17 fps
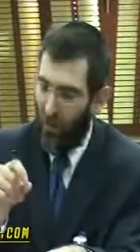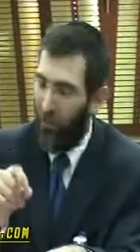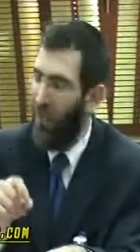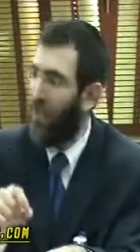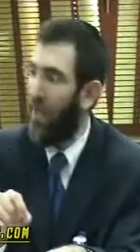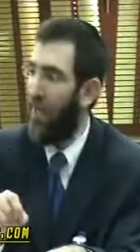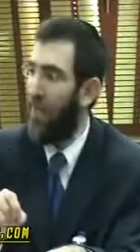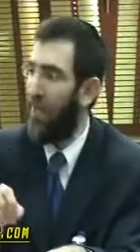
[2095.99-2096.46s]

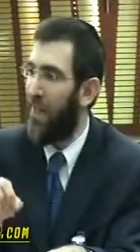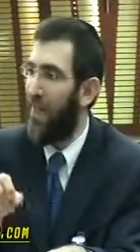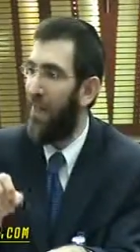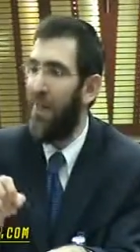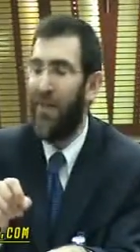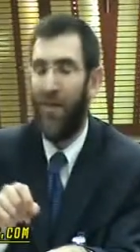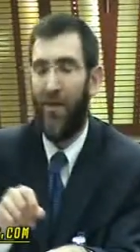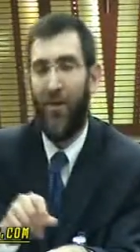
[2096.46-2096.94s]
looking at a
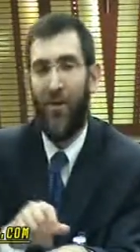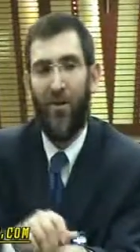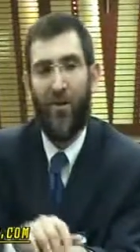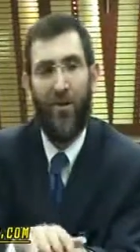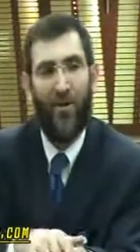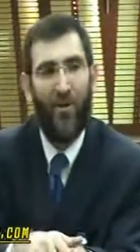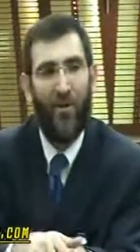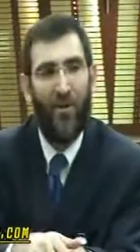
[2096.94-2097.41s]
dead
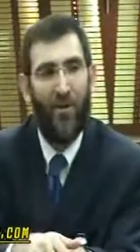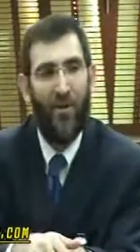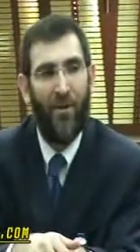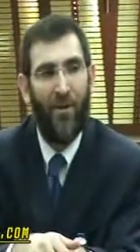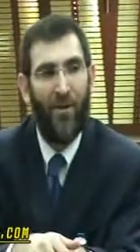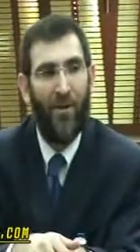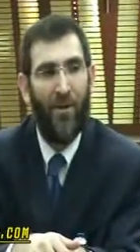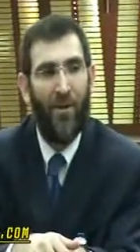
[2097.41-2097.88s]
deer
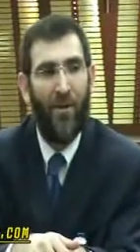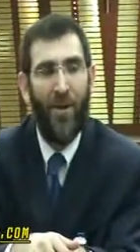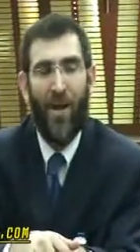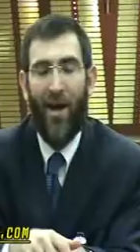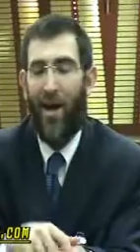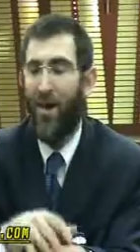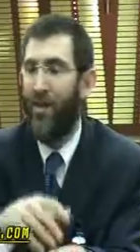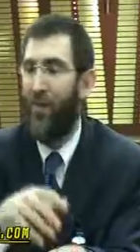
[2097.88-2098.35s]

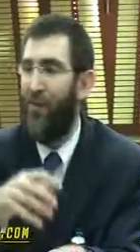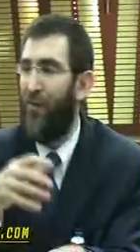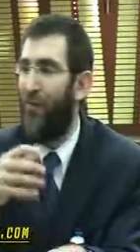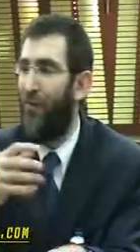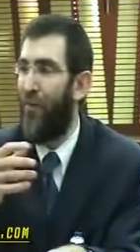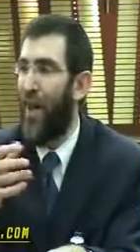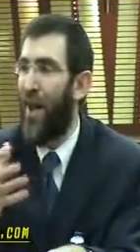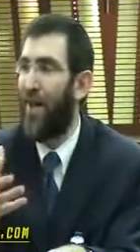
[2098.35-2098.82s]
and the
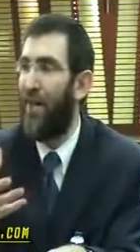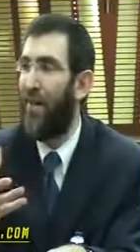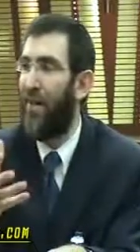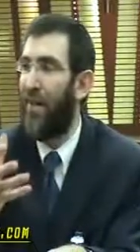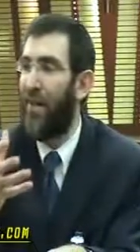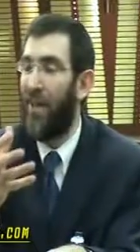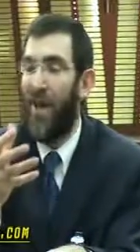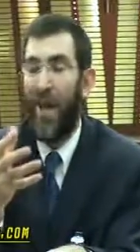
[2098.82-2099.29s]
fat